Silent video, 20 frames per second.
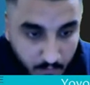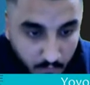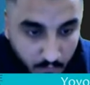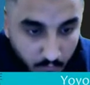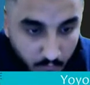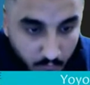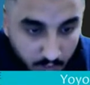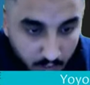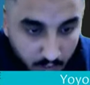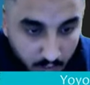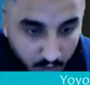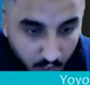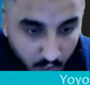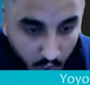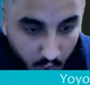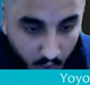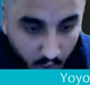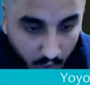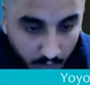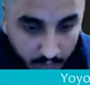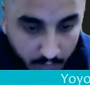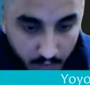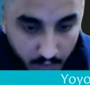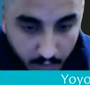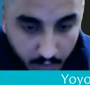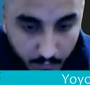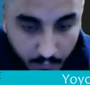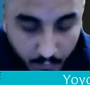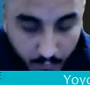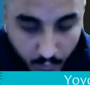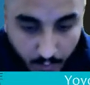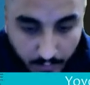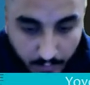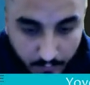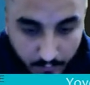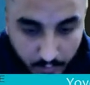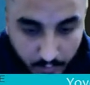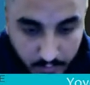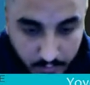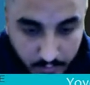Where are the
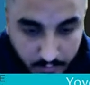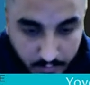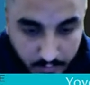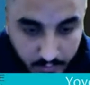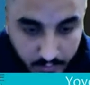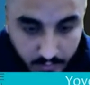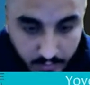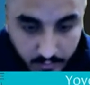preferences?